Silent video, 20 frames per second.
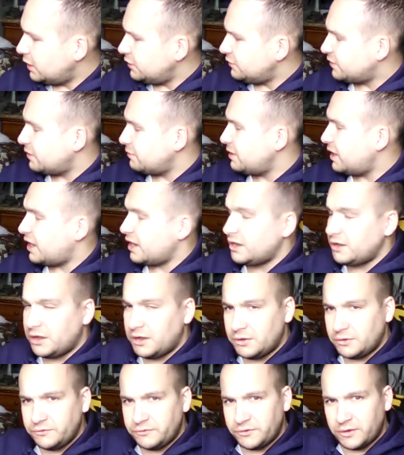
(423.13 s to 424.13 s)
So yeah,
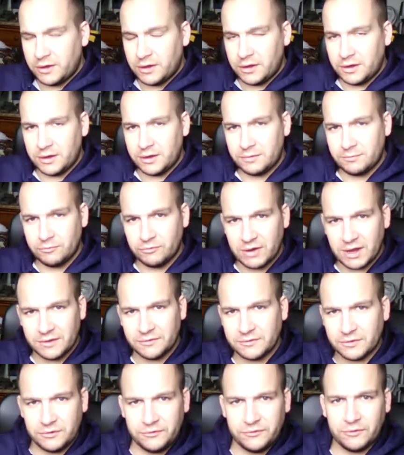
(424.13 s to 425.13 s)

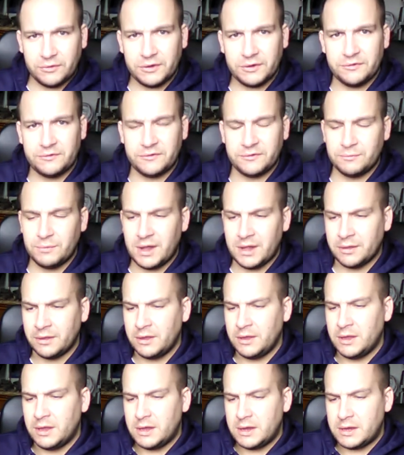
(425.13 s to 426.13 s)
Greg's going to join us as well.
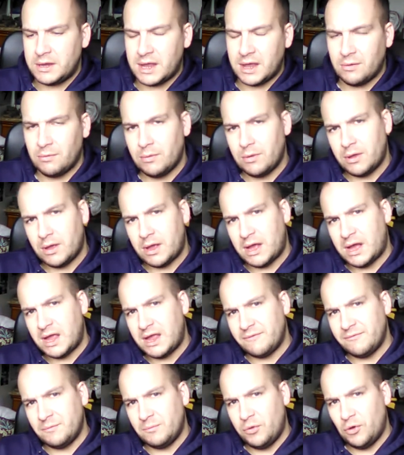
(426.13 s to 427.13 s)
Now I
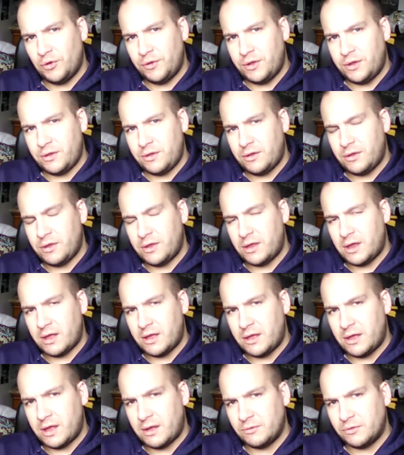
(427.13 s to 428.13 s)
haven't put
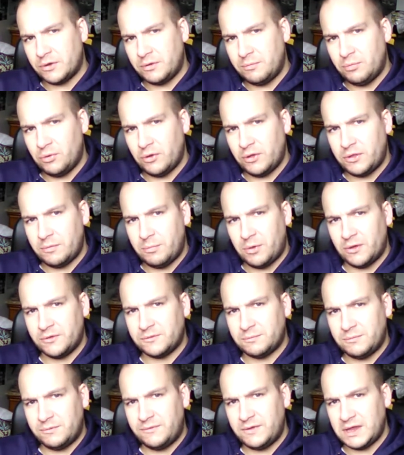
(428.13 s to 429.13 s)
I'm going to put at the
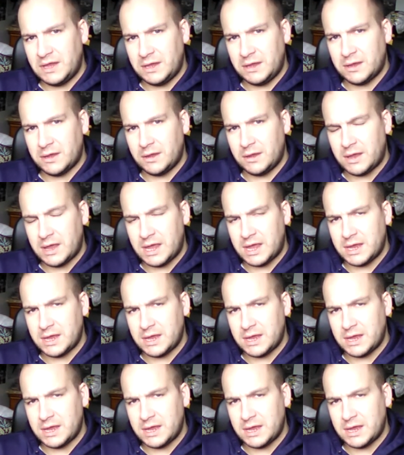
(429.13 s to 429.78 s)
bottom of here